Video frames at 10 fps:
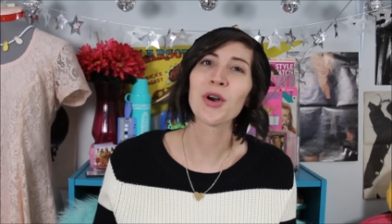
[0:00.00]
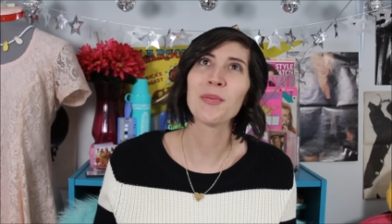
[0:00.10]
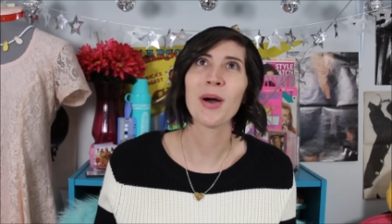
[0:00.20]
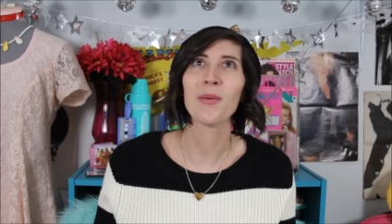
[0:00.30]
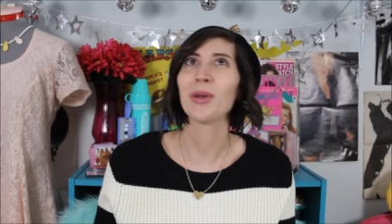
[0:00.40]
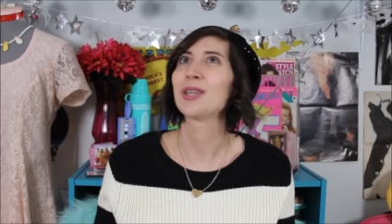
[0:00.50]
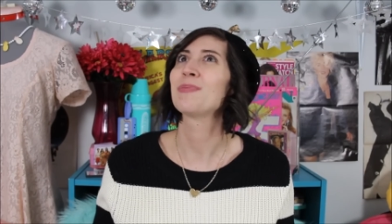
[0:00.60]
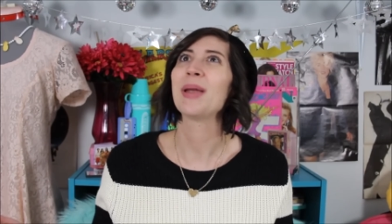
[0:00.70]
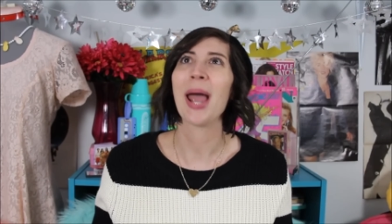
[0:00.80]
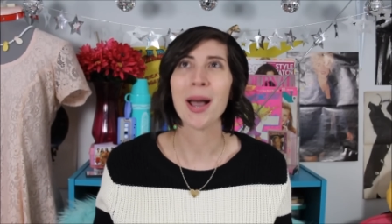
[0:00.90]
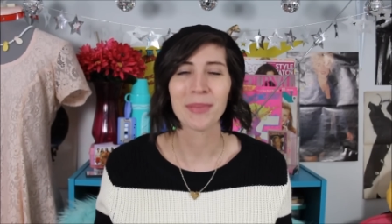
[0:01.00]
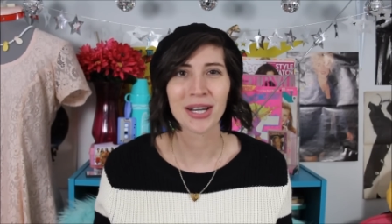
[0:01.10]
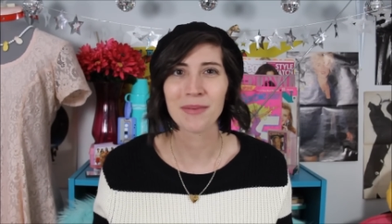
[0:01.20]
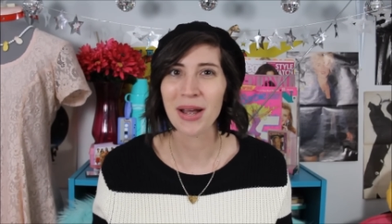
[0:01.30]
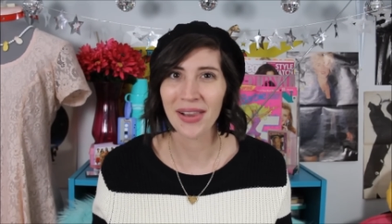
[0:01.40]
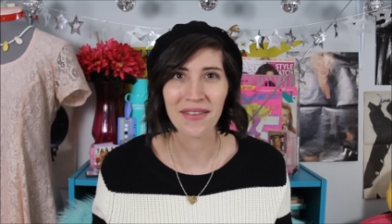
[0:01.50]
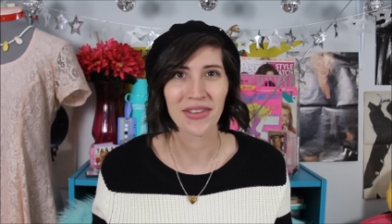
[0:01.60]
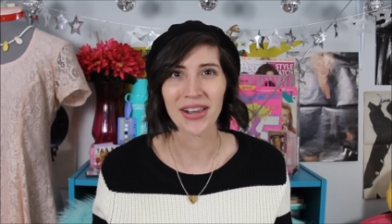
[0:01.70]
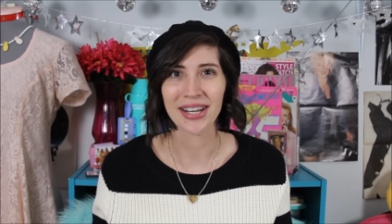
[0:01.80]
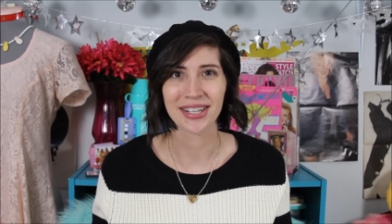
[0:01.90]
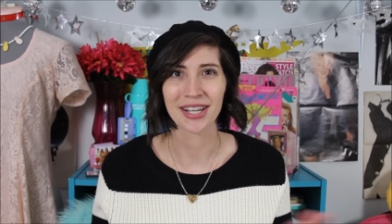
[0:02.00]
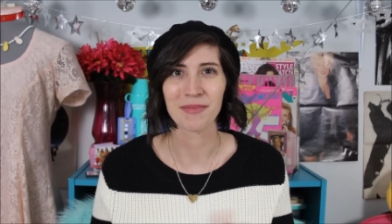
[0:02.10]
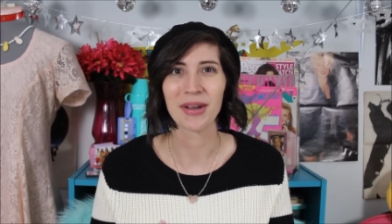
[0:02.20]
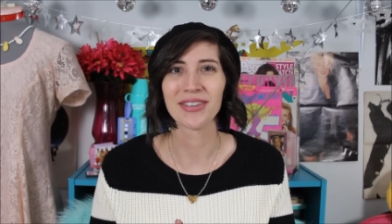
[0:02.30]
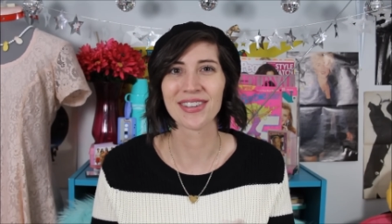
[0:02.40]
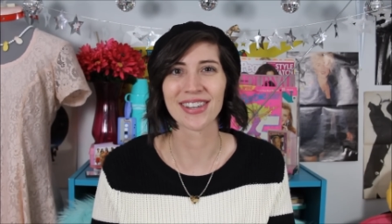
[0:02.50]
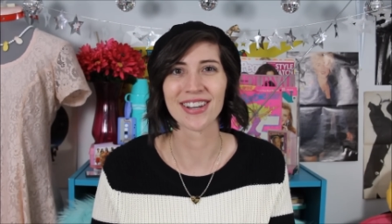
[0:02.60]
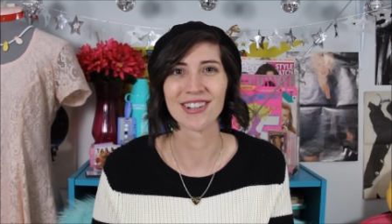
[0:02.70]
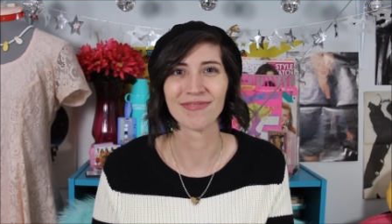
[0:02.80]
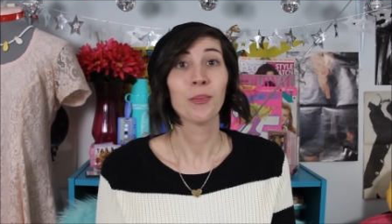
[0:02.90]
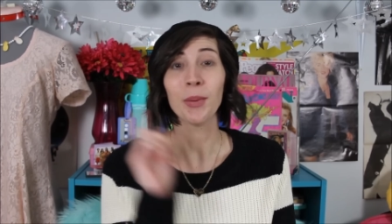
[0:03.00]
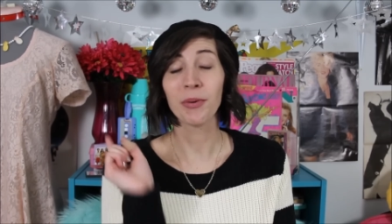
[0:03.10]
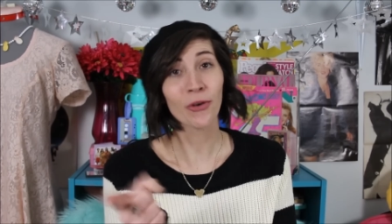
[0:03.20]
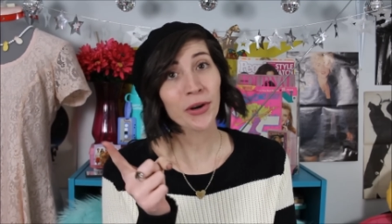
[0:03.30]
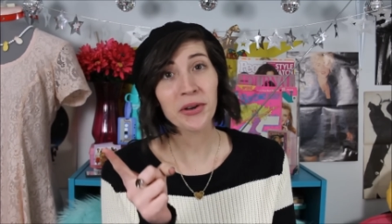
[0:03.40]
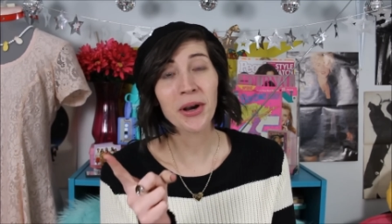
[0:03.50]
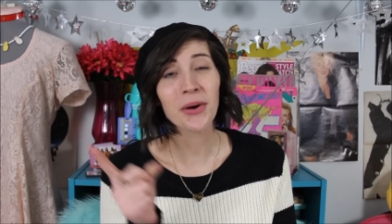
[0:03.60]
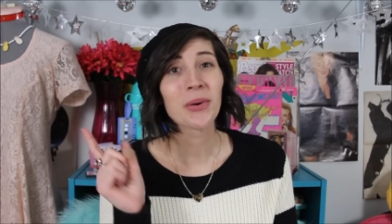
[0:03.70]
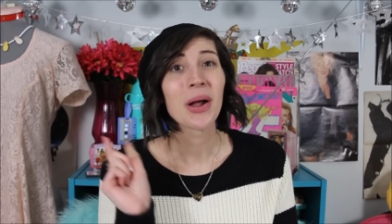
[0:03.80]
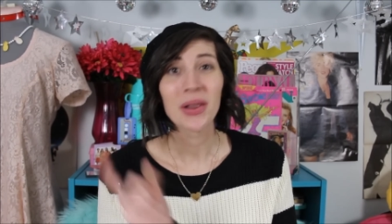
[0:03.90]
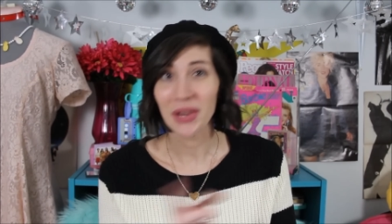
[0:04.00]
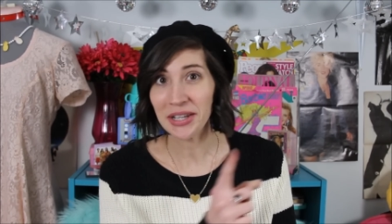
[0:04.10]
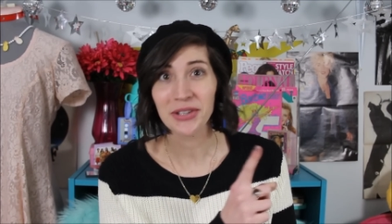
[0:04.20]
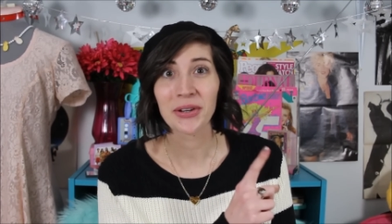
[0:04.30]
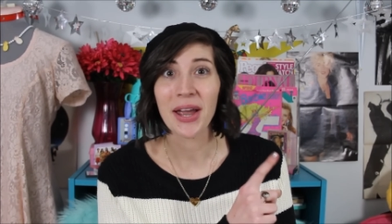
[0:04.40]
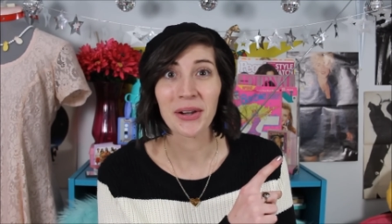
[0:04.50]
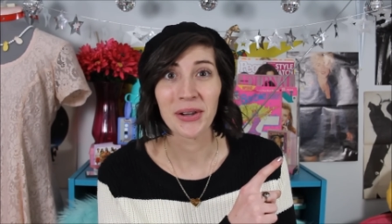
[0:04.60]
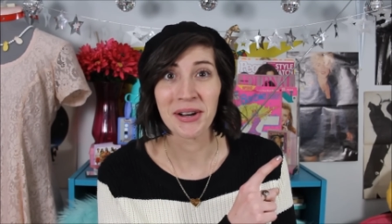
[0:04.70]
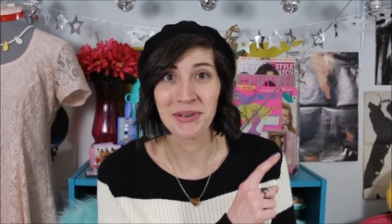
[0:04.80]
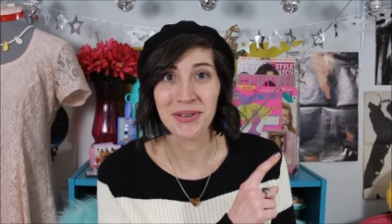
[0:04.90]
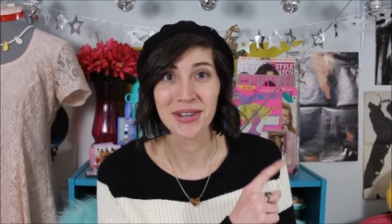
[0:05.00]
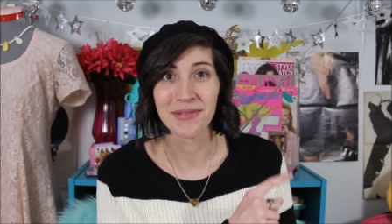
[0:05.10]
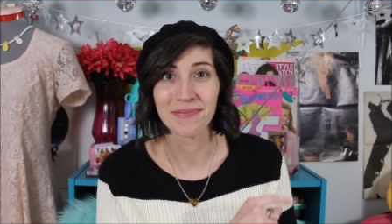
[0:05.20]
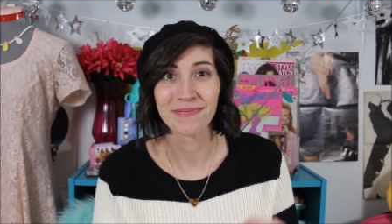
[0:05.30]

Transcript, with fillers: more about what's been happening in my life the last six months. But before you go, let's look at clothes.